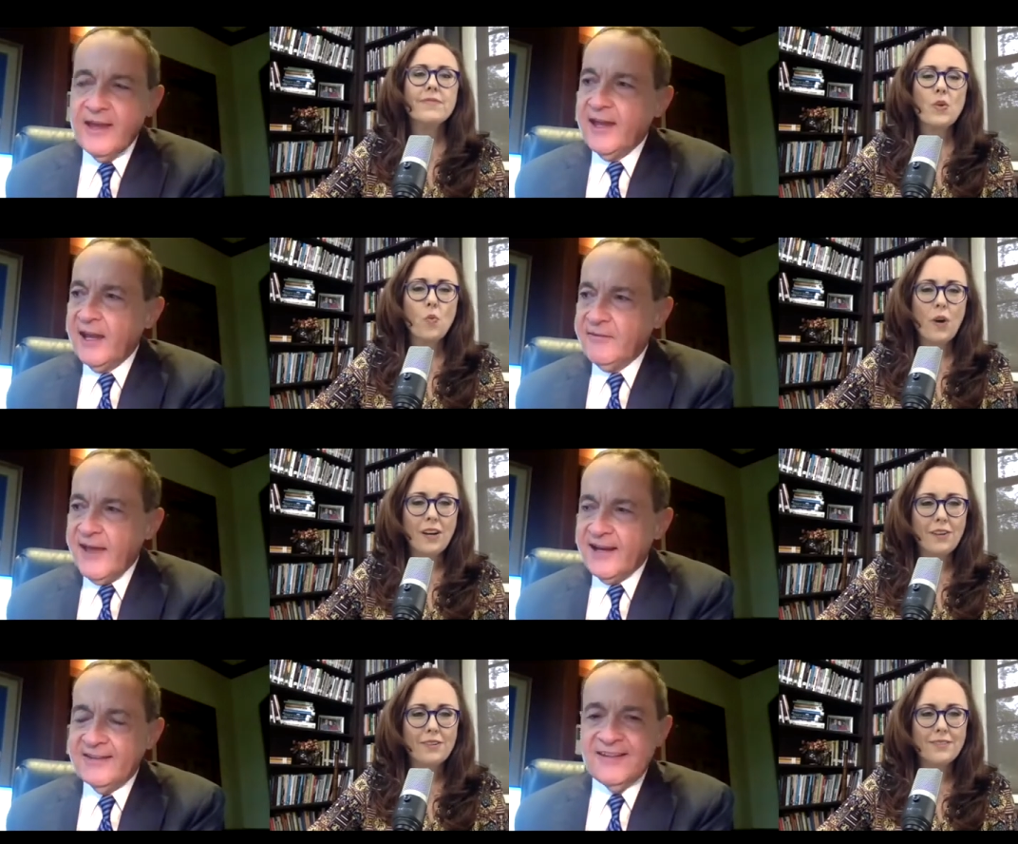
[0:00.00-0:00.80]
Speaker 1: Wow. And
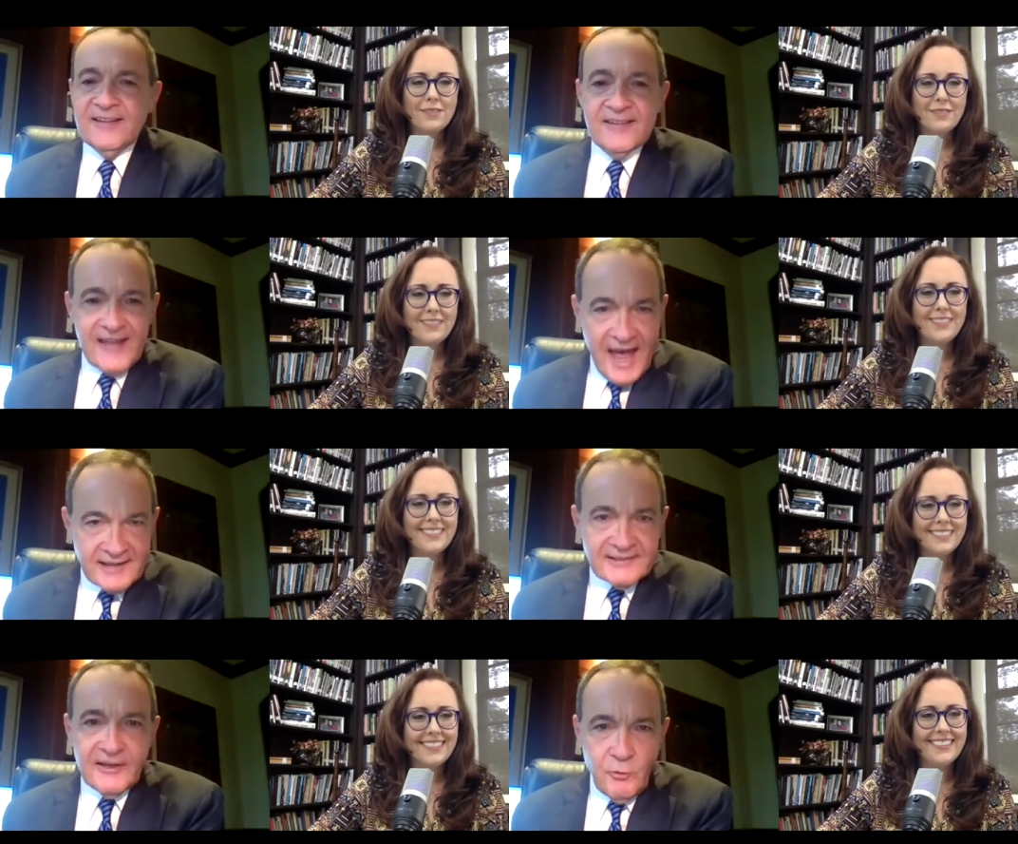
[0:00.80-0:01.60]

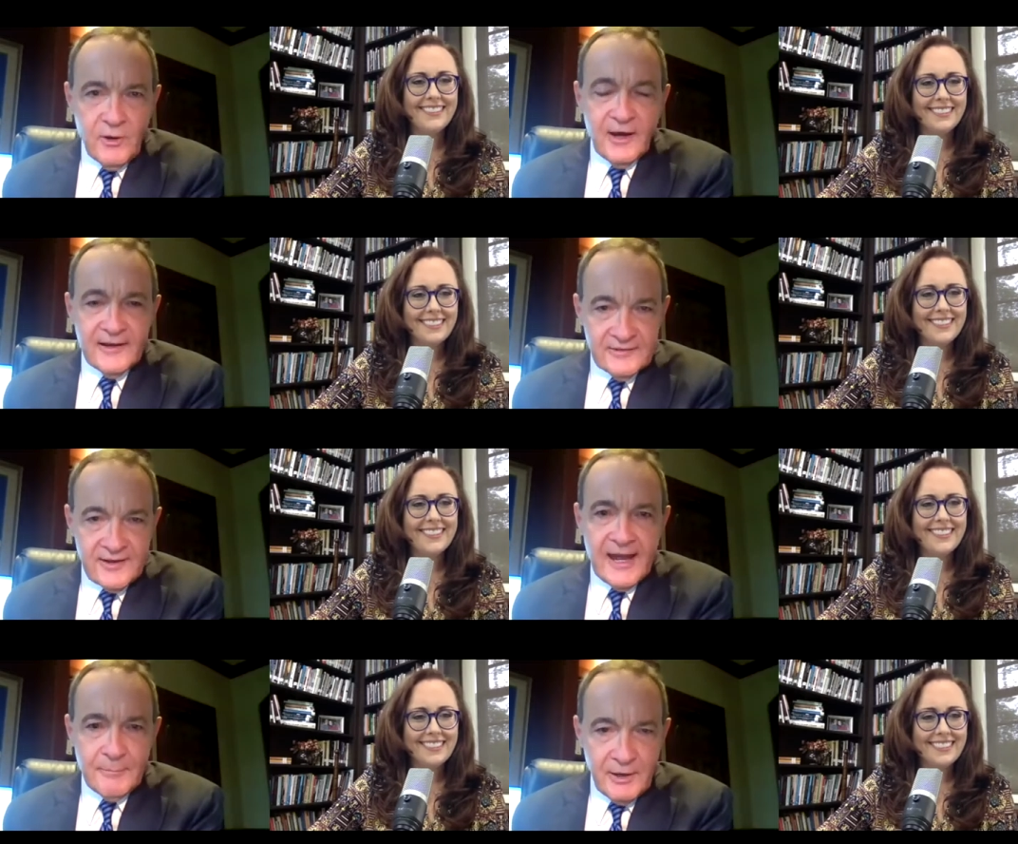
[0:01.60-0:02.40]
exactly what has
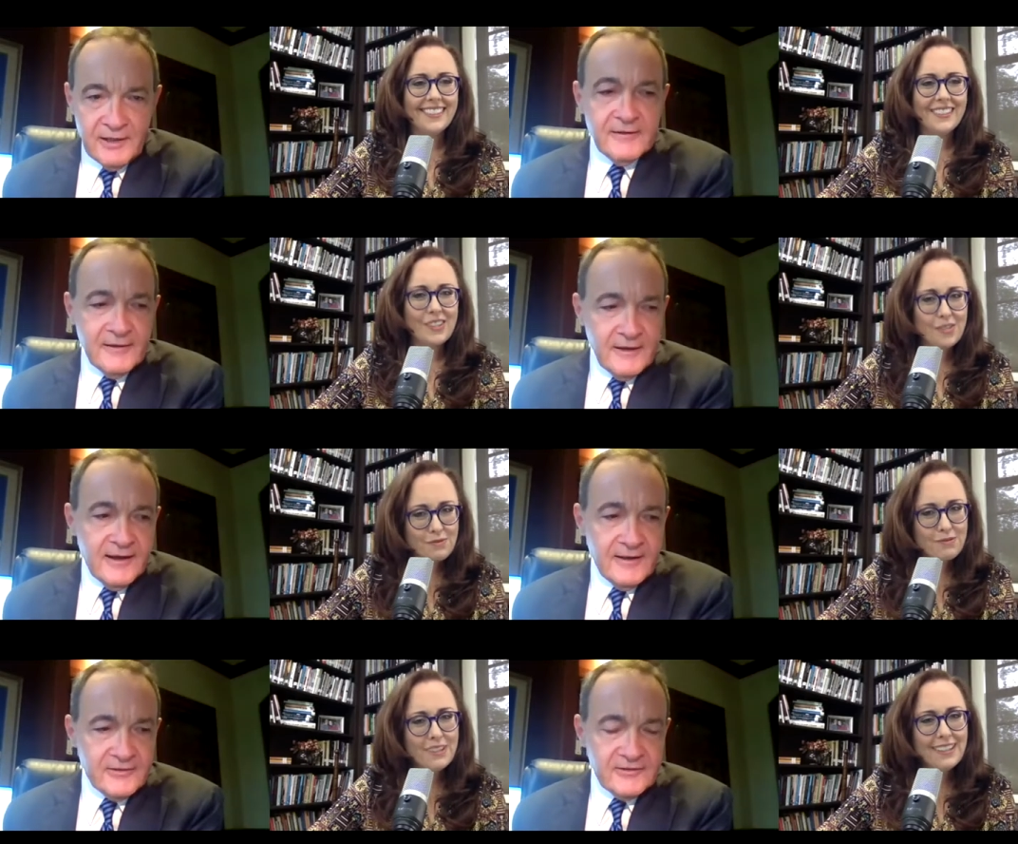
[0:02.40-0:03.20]
happened.
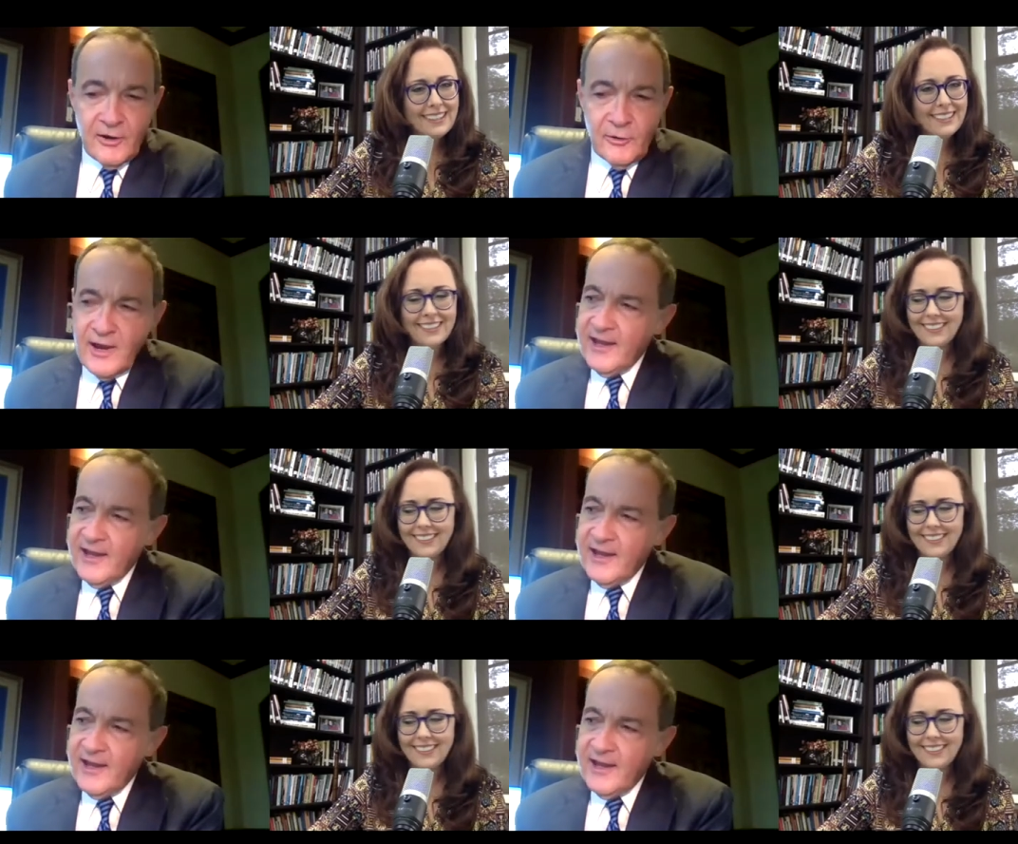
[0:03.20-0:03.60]
Uh, so mm-hmm.